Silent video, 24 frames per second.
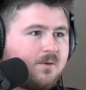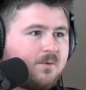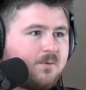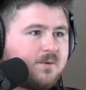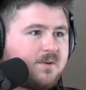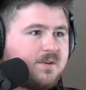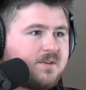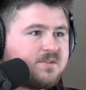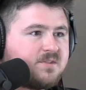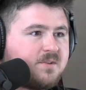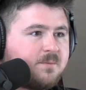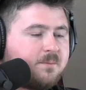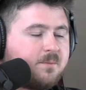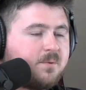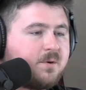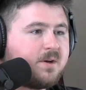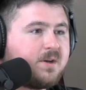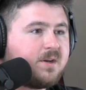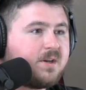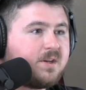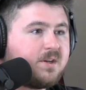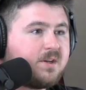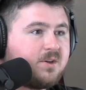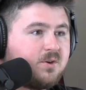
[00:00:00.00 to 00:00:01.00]
is a
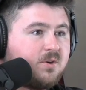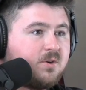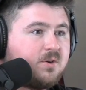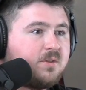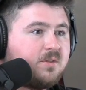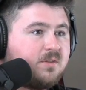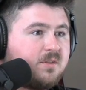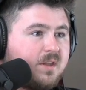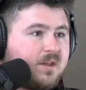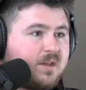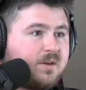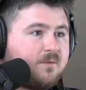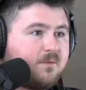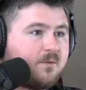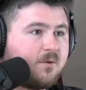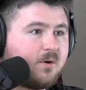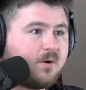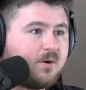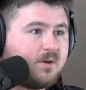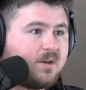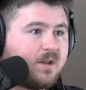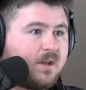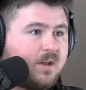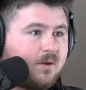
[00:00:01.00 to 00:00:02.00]
pretty good thing for
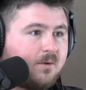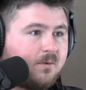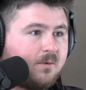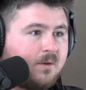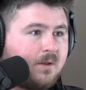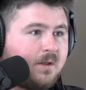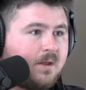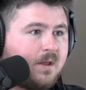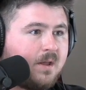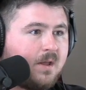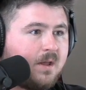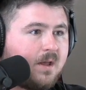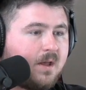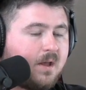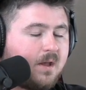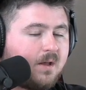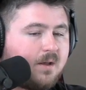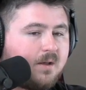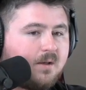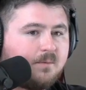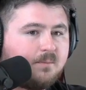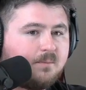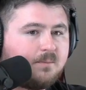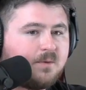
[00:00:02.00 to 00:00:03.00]
our town.
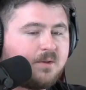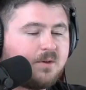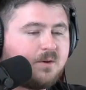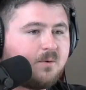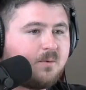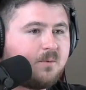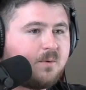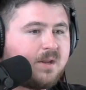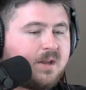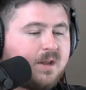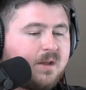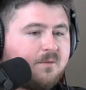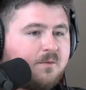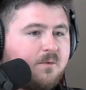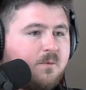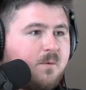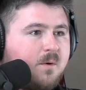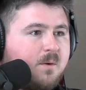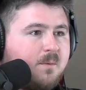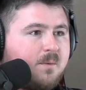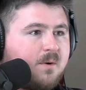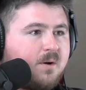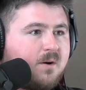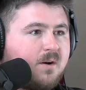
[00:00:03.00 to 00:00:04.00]
You know, we have a
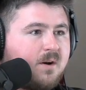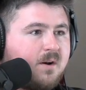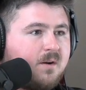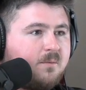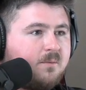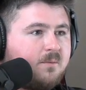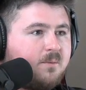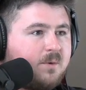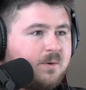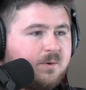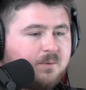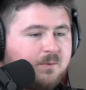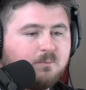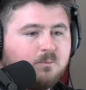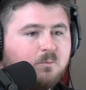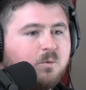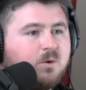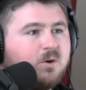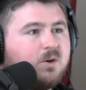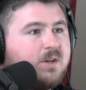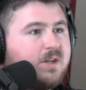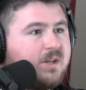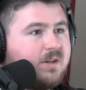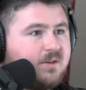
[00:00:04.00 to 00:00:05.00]
Walmart.
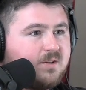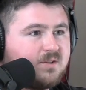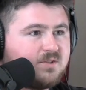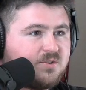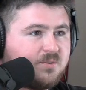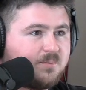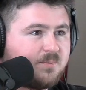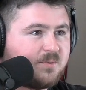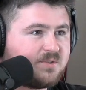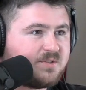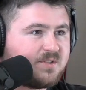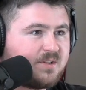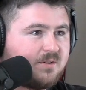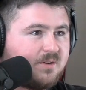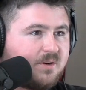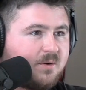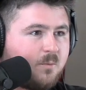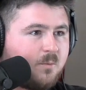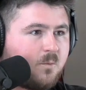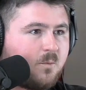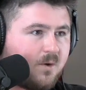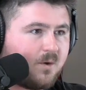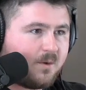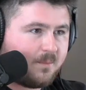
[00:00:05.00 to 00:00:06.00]
We're getting a super center at
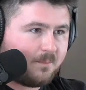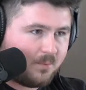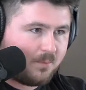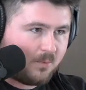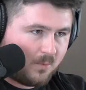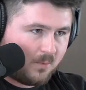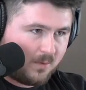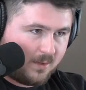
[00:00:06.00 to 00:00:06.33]
one point.